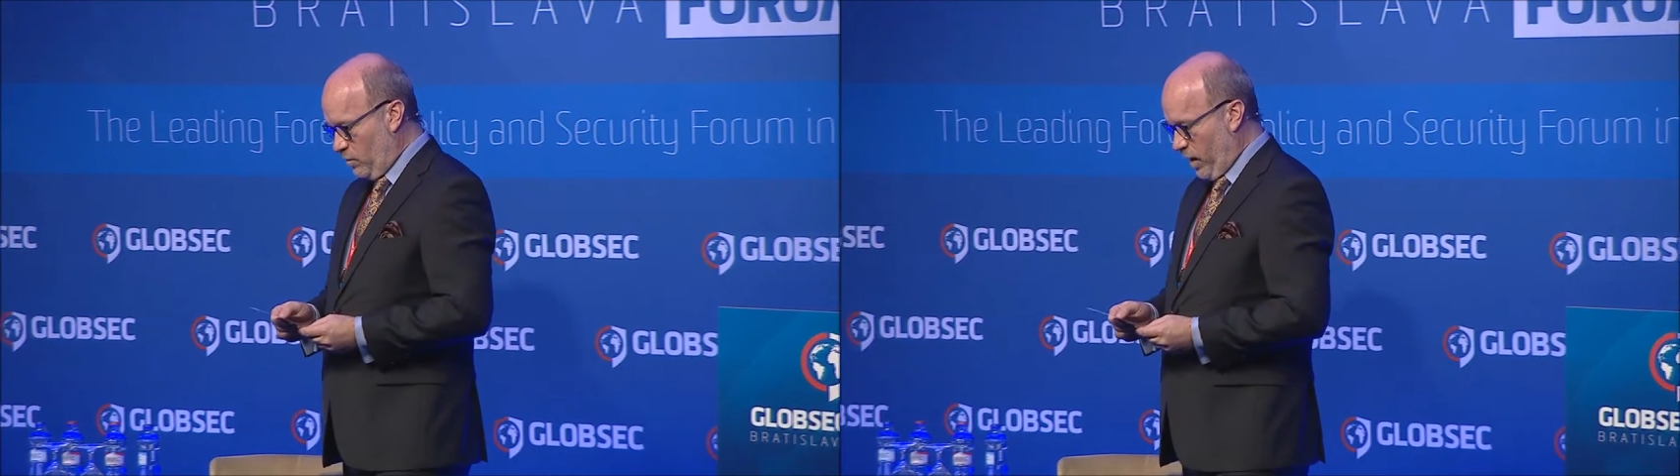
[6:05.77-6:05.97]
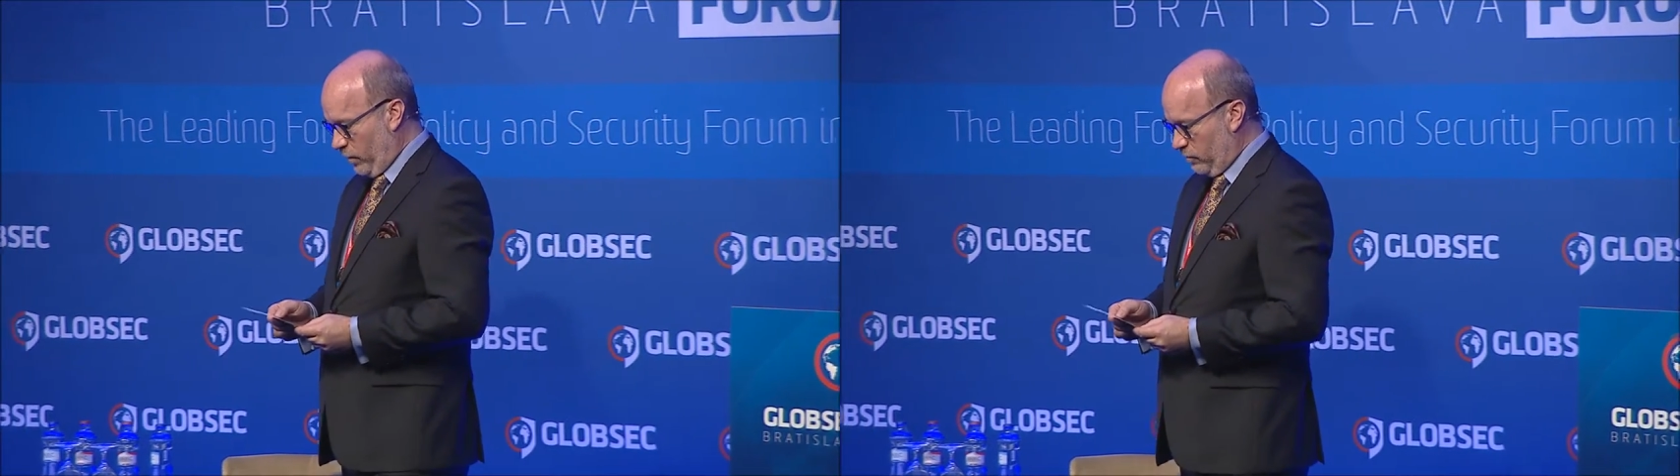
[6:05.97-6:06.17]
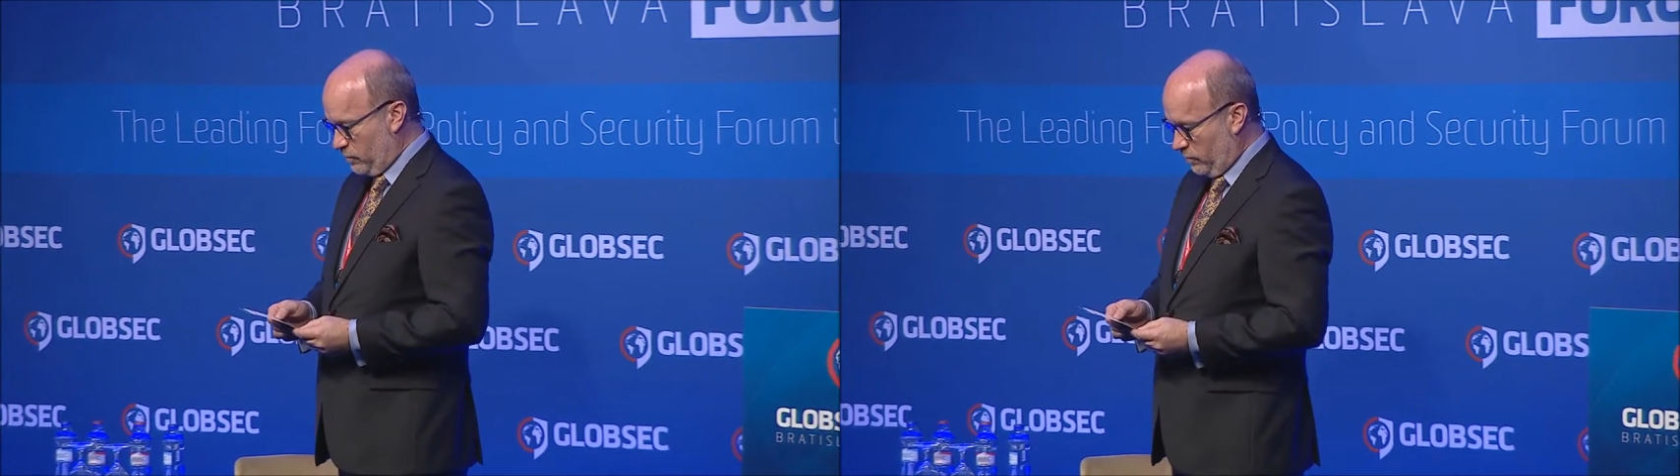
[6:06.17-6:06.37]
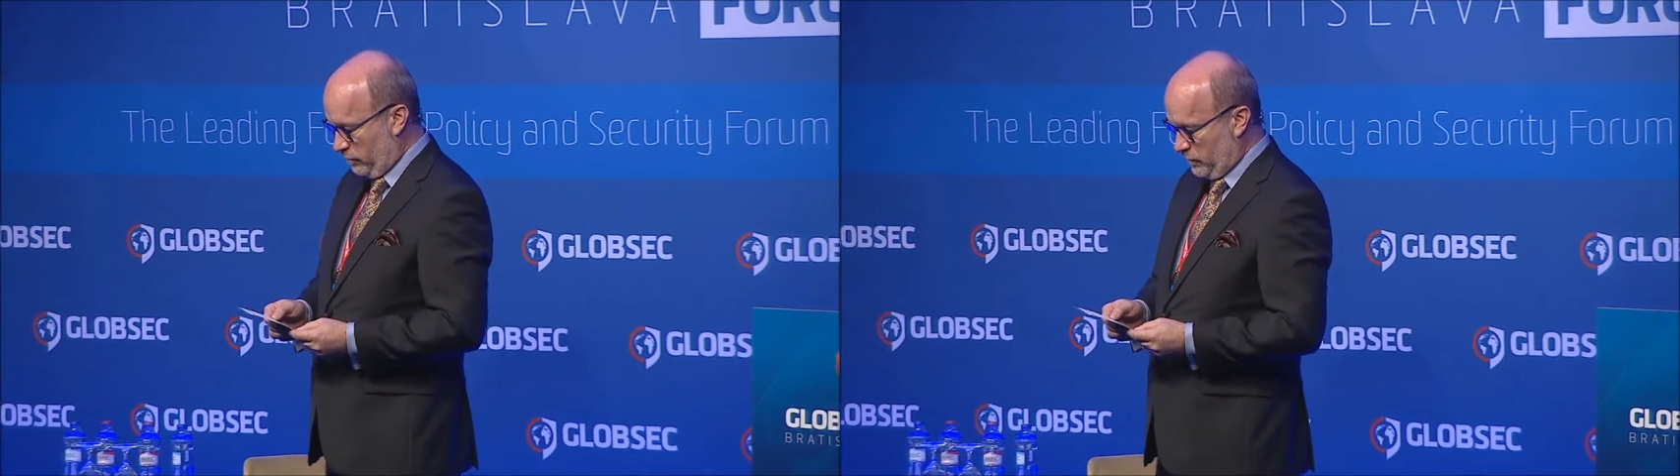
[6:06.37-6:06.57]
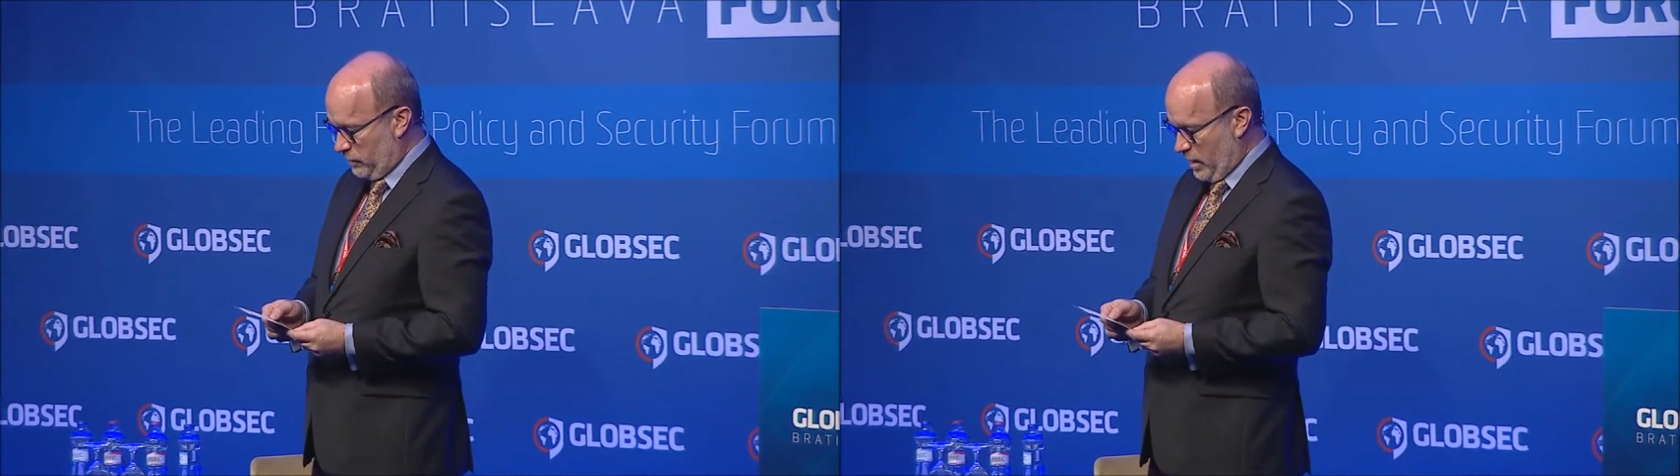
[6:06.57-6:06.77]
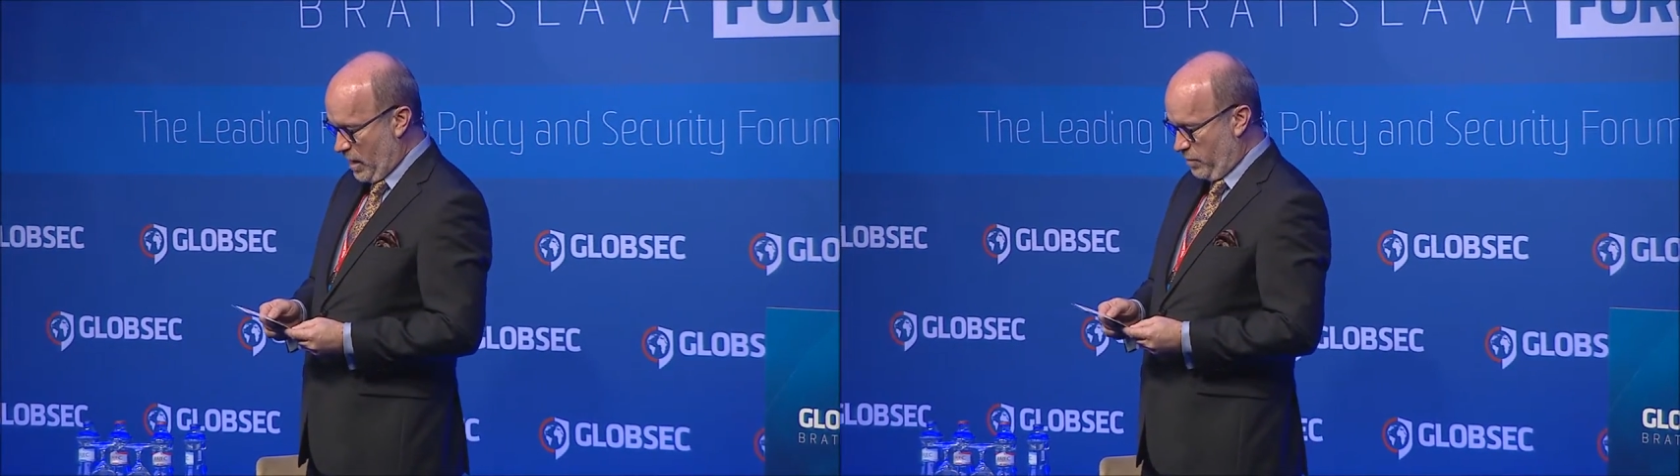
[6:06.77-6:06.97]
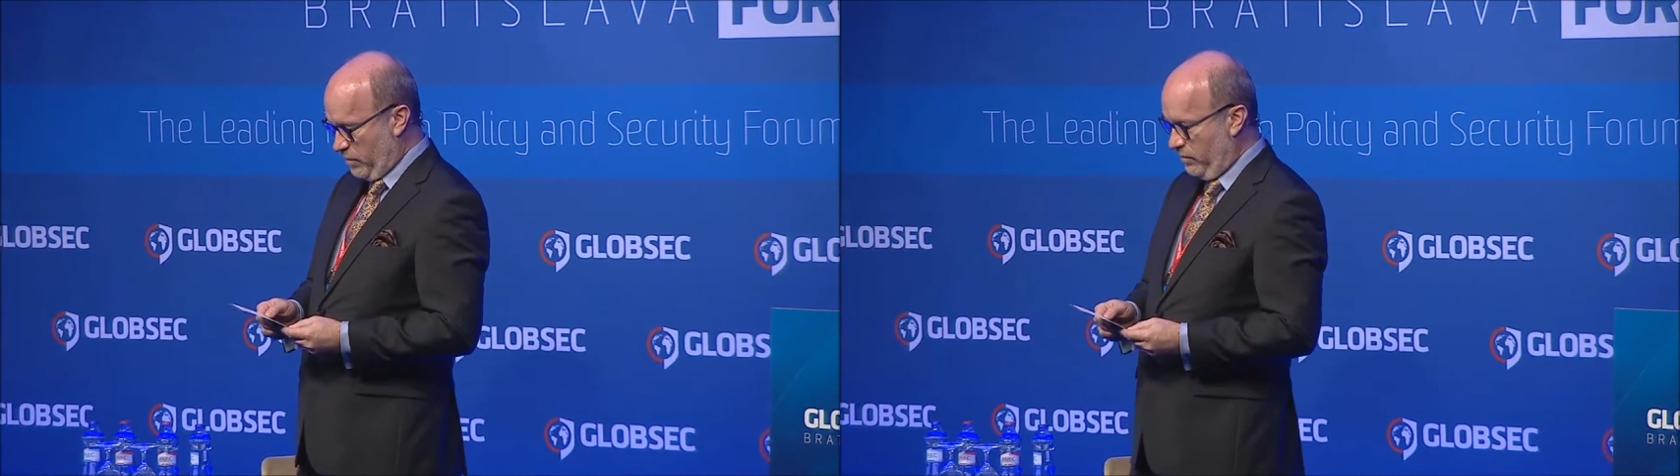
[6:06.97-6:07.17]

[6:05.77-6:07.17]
Microsoft, Saab,